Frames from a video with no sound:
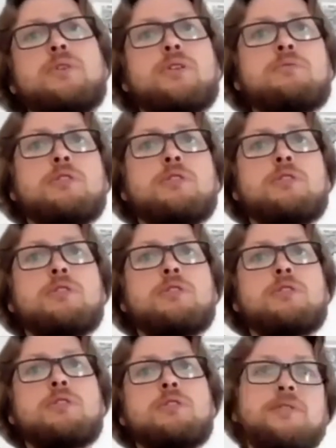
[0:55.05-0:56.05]
and more
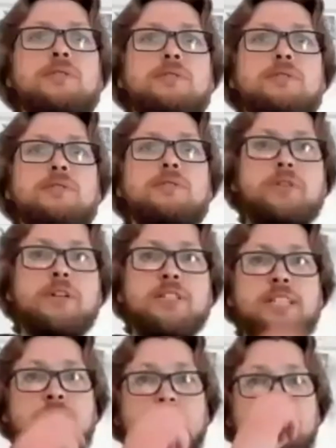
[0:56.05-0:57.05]
power over
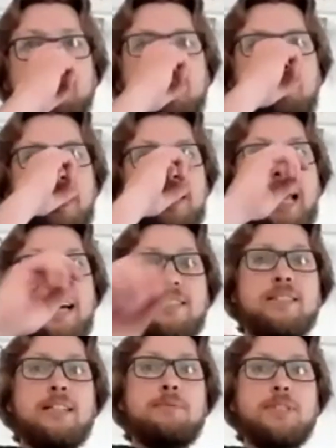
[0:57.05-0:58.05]
ourselves, but it has
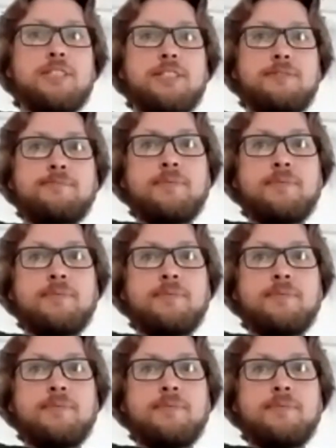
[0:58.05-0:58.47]
its limits.